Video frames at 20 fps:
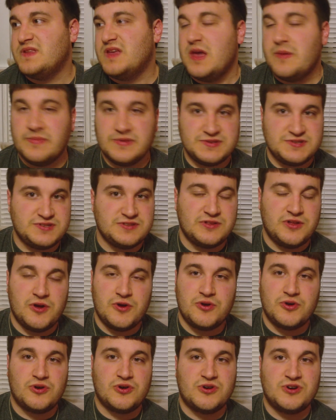Him and
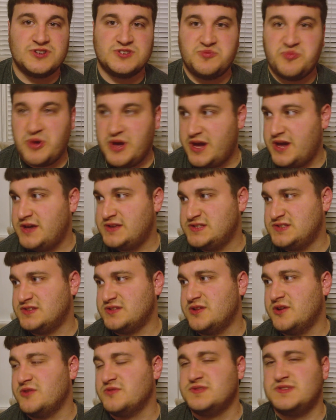Stallone cross paths.
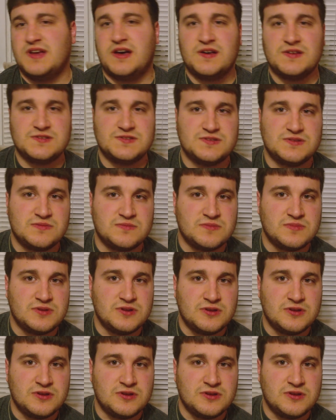Stallone tells them,